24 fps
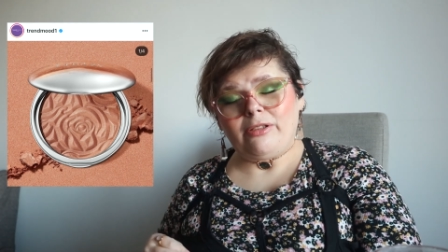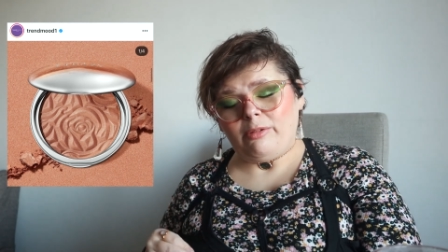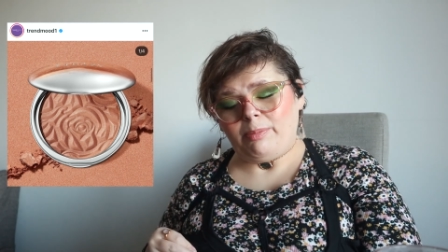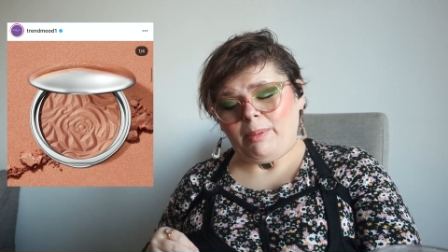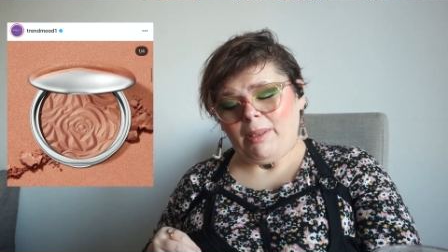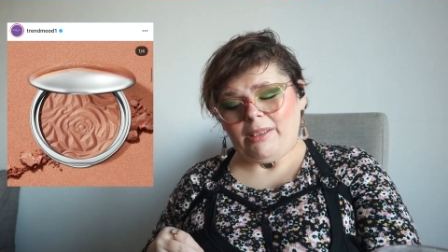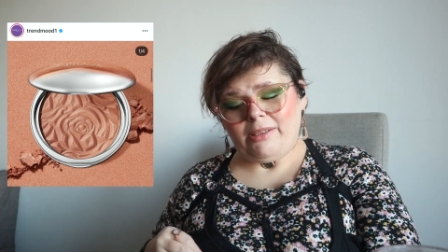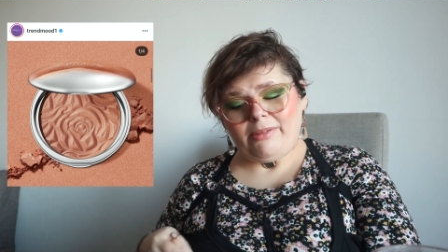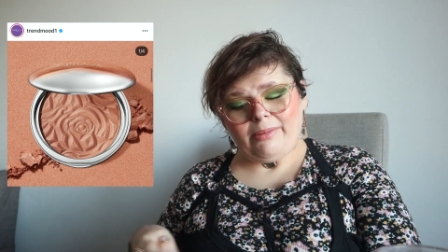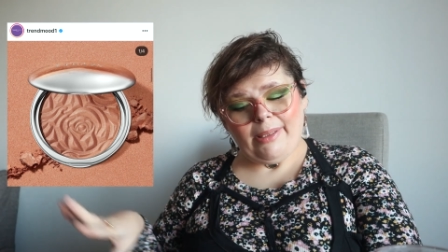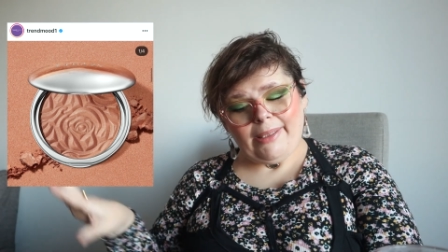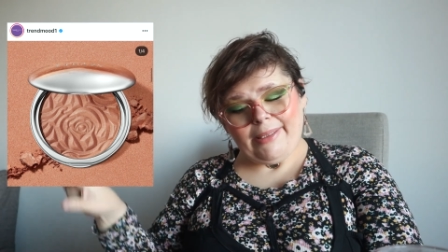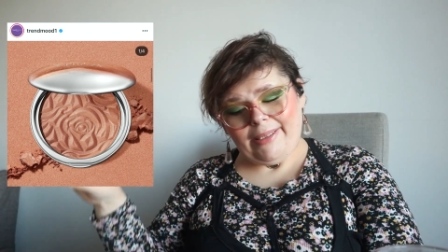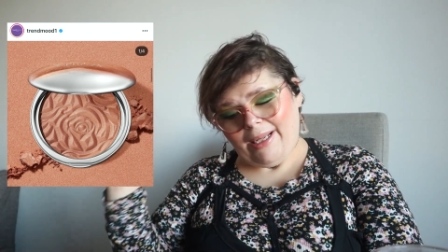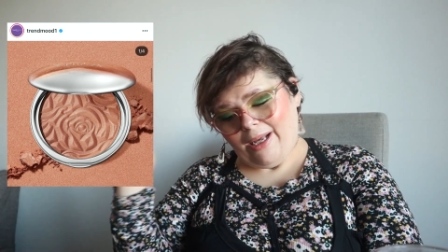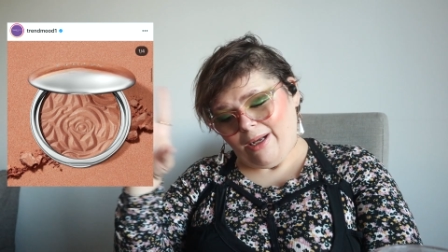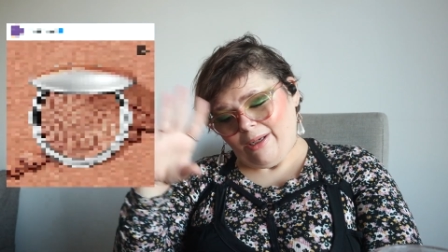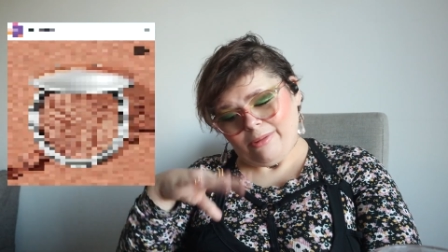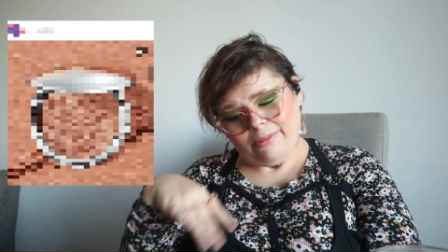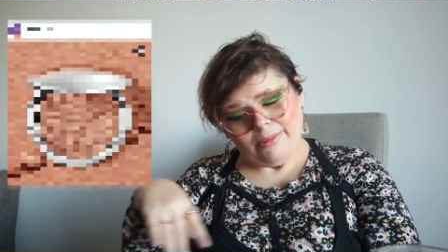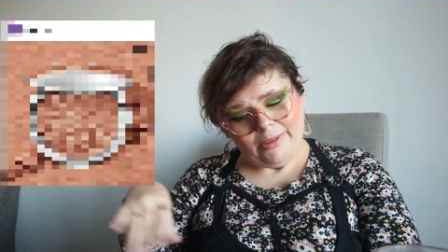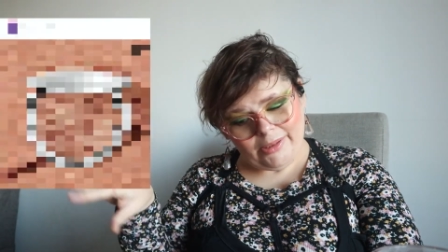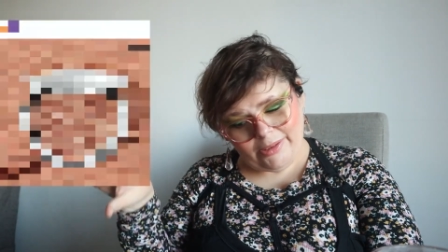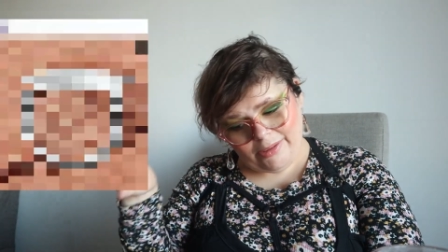space right
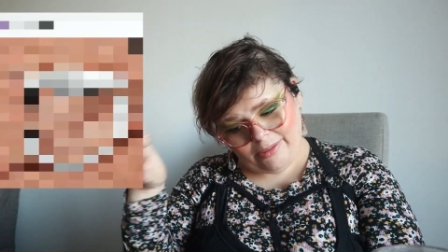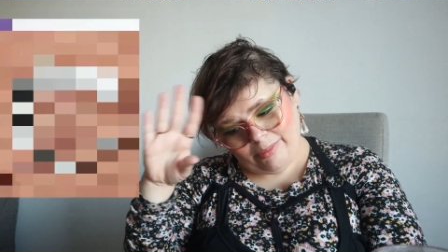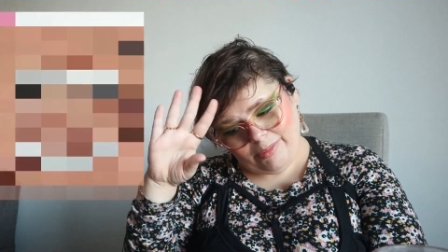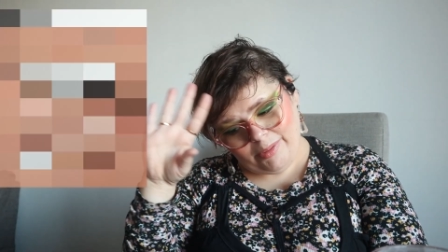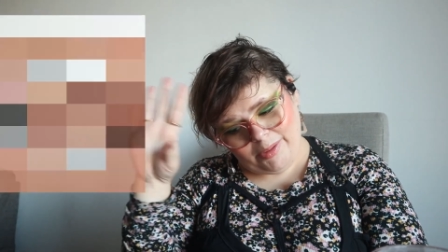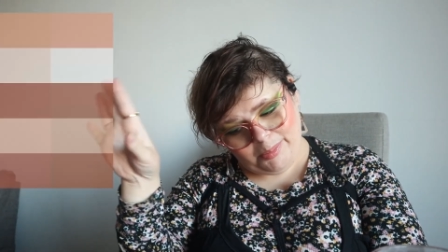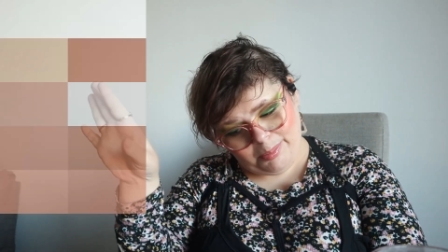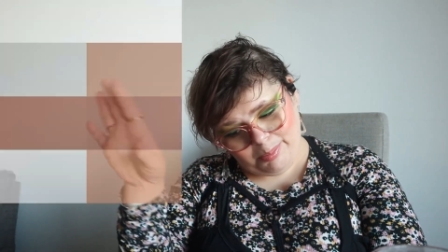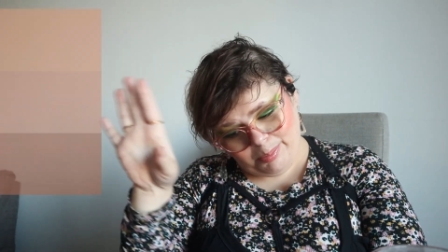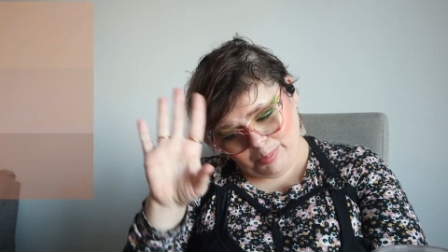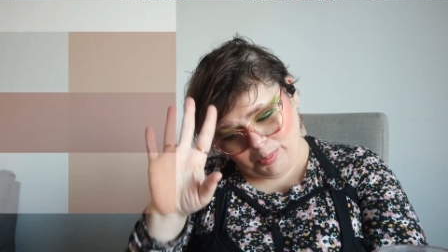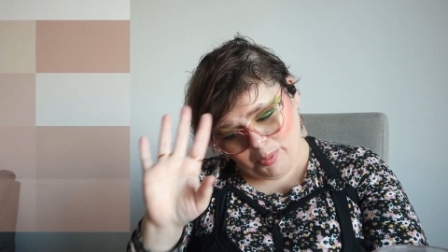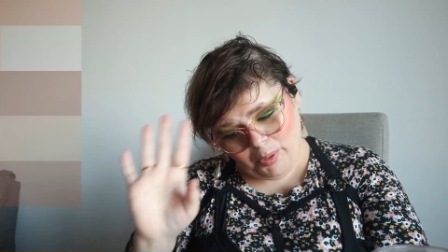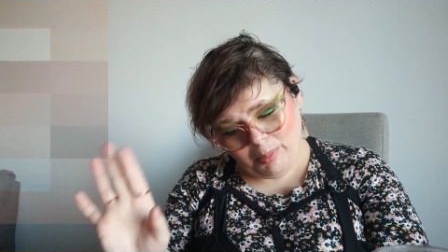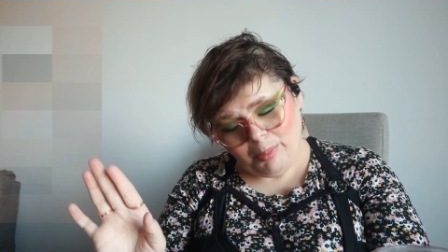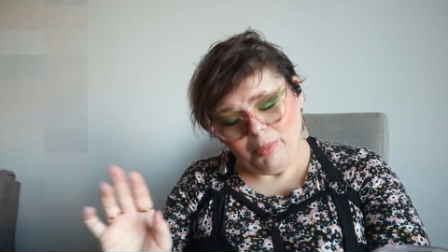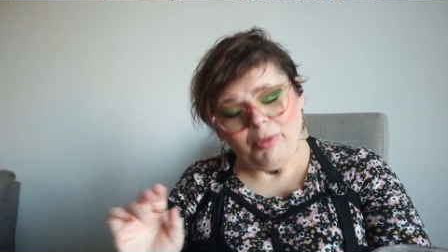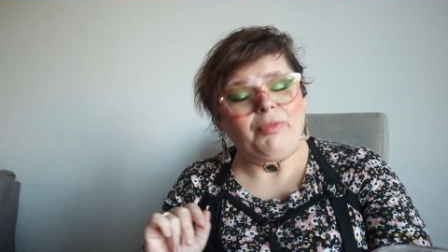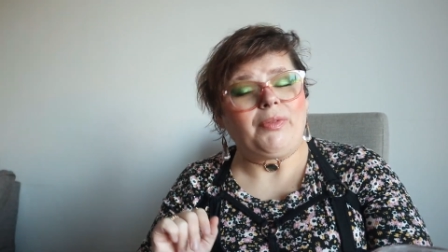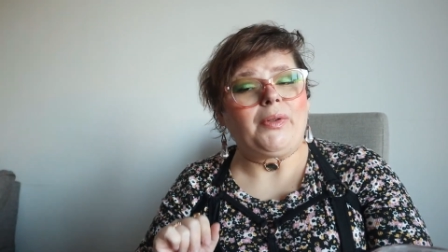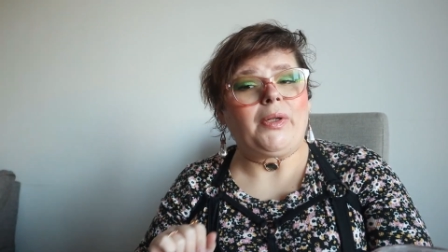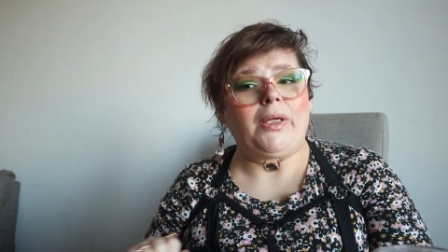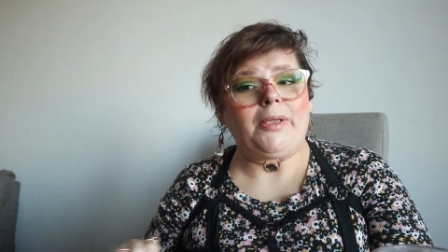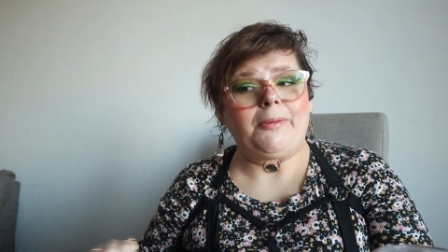now. We're, we're, we're
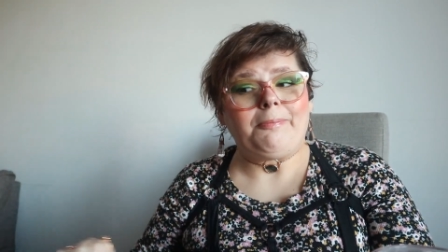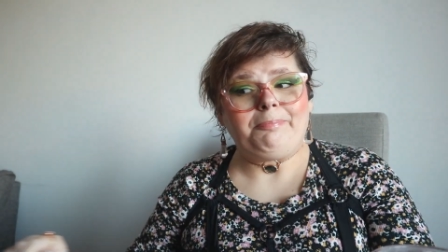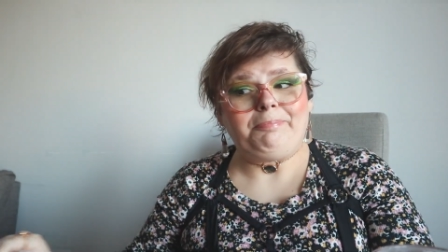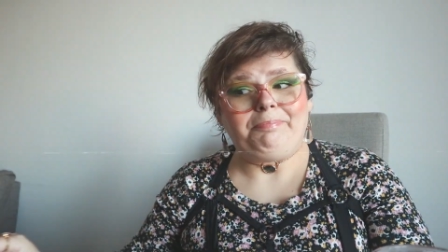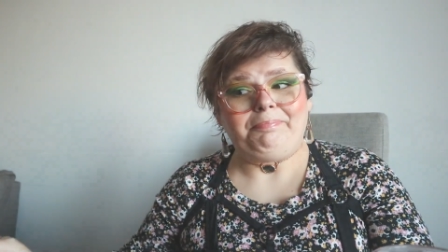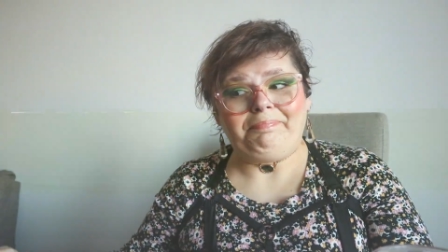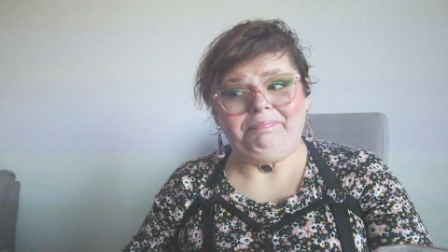moving on.